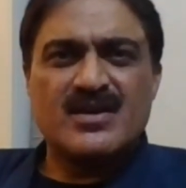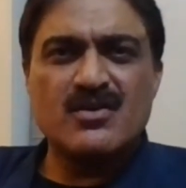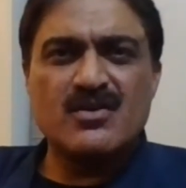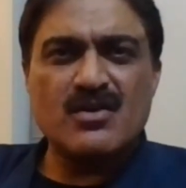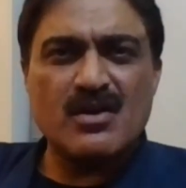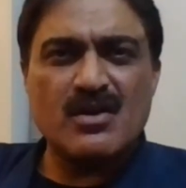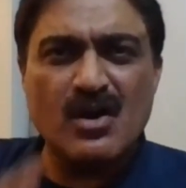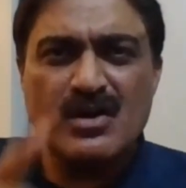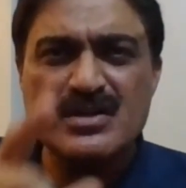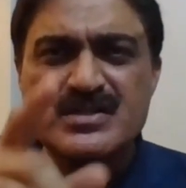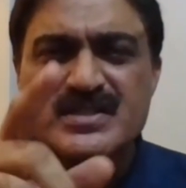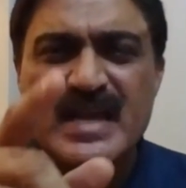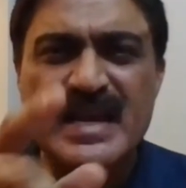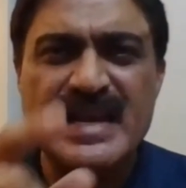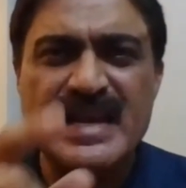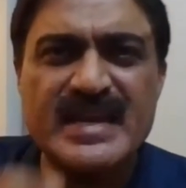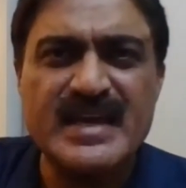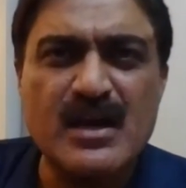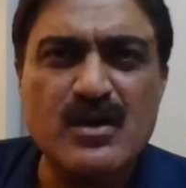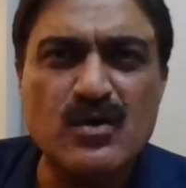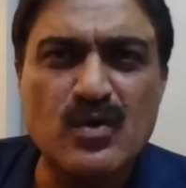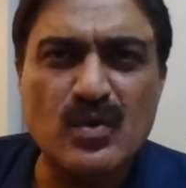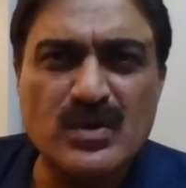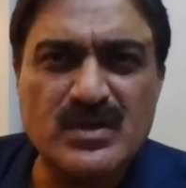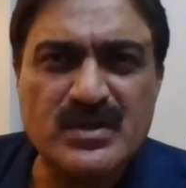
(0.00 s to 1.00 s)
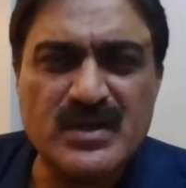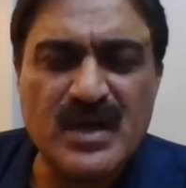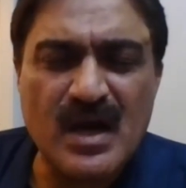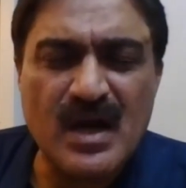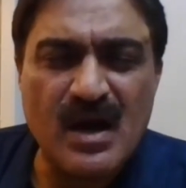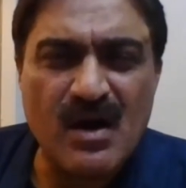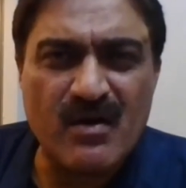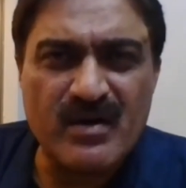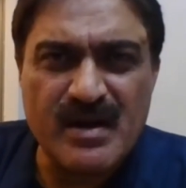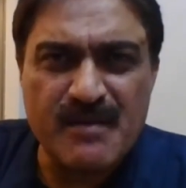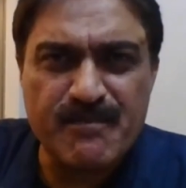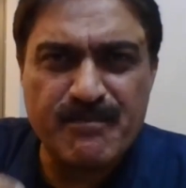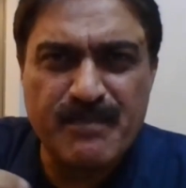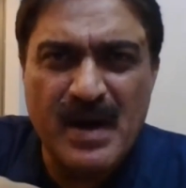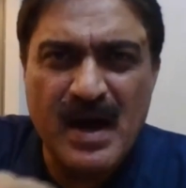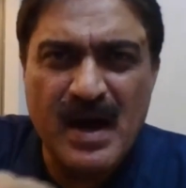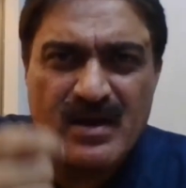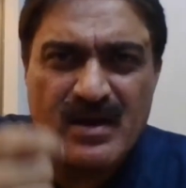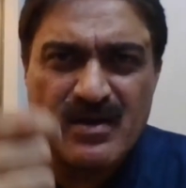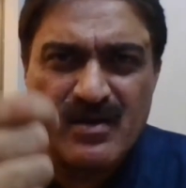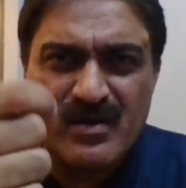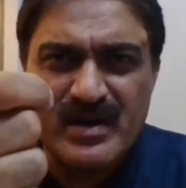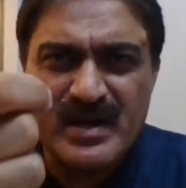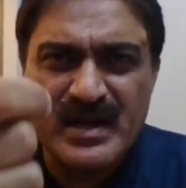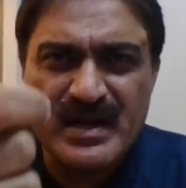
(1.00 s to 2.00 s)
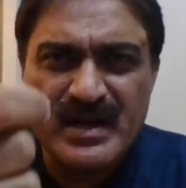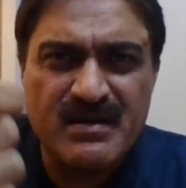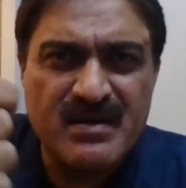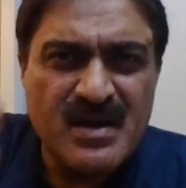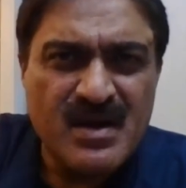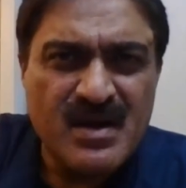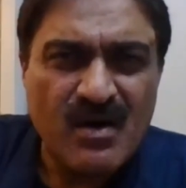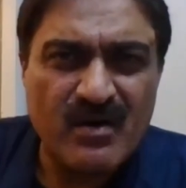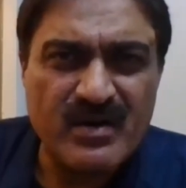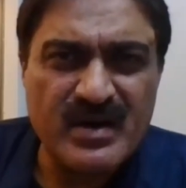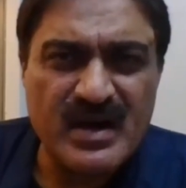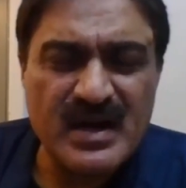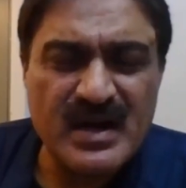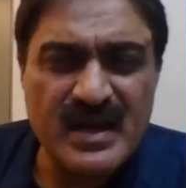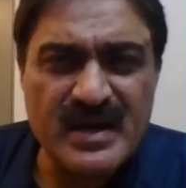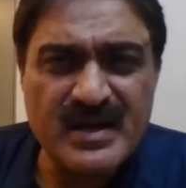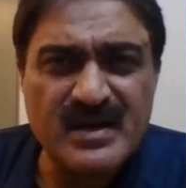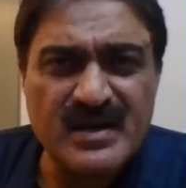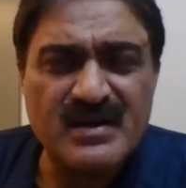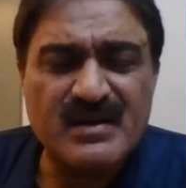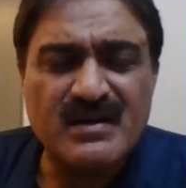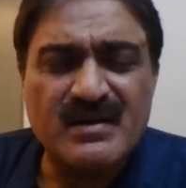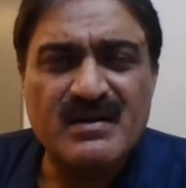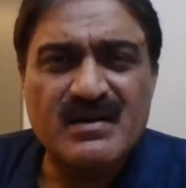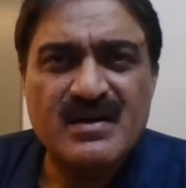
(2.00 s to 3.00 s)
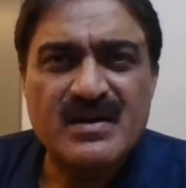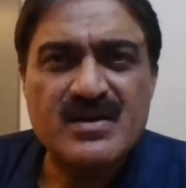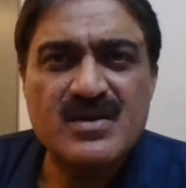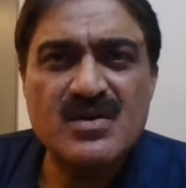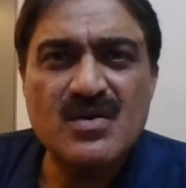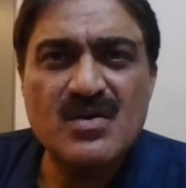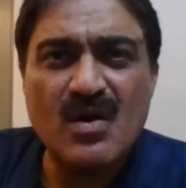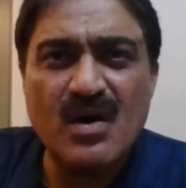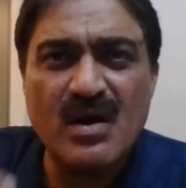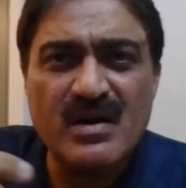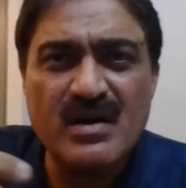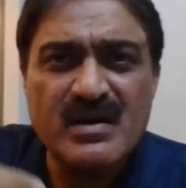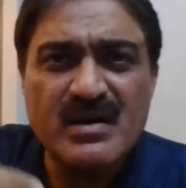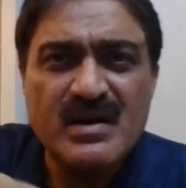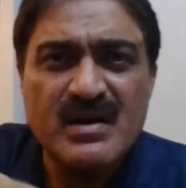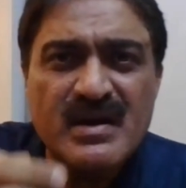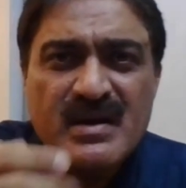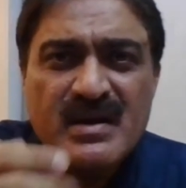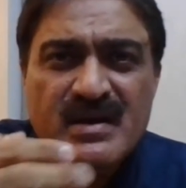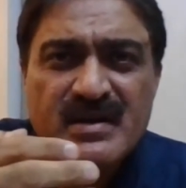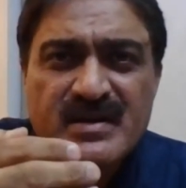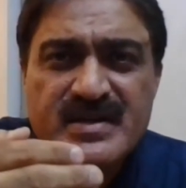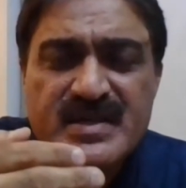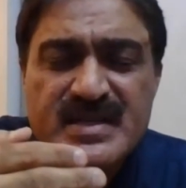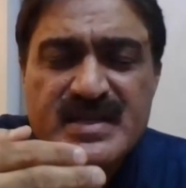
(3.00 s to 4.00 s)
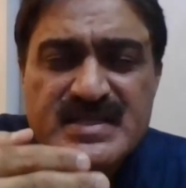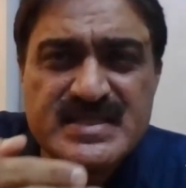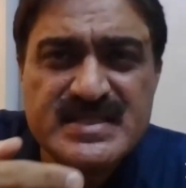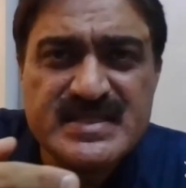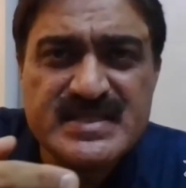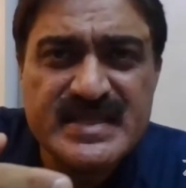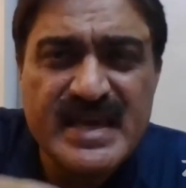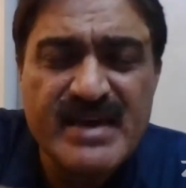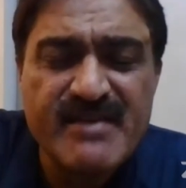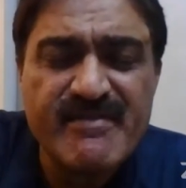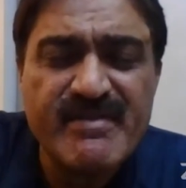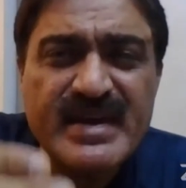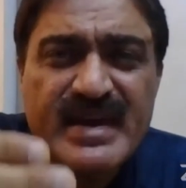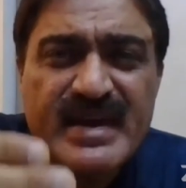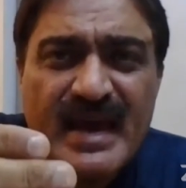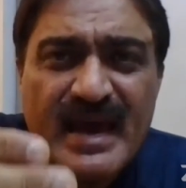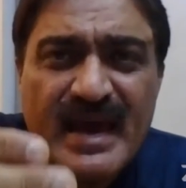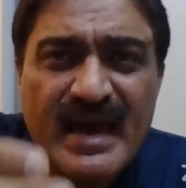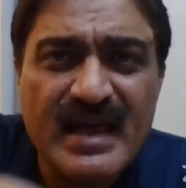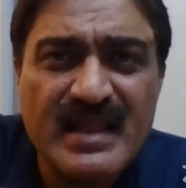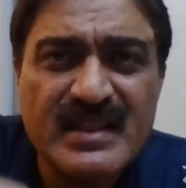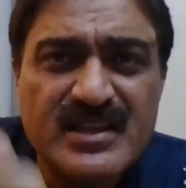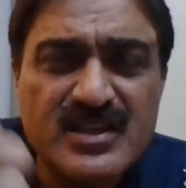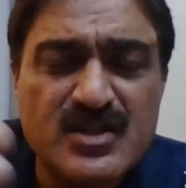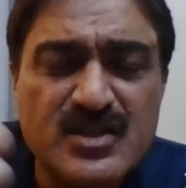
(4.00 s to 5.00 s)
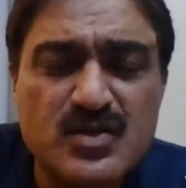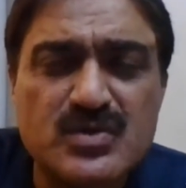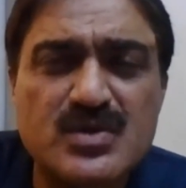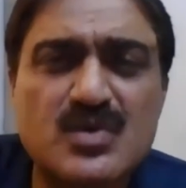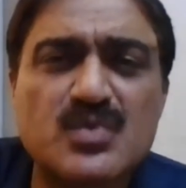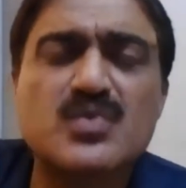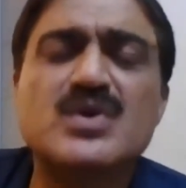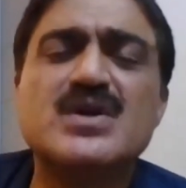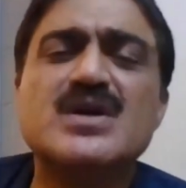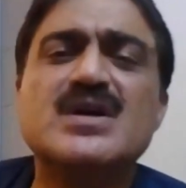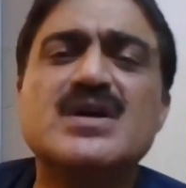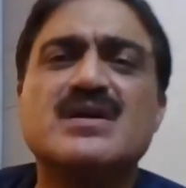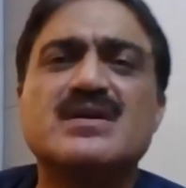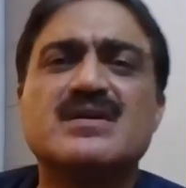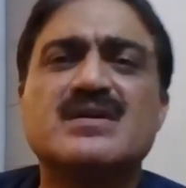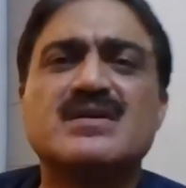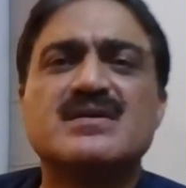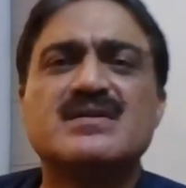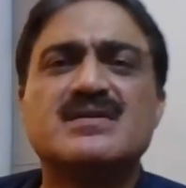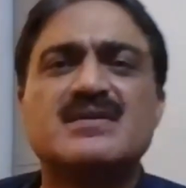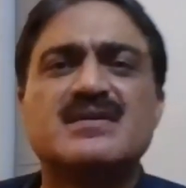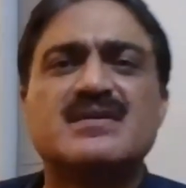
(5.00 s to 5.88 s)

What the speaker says: You're not selling a gutka or a pan or a liquor. You are just giving health to the world.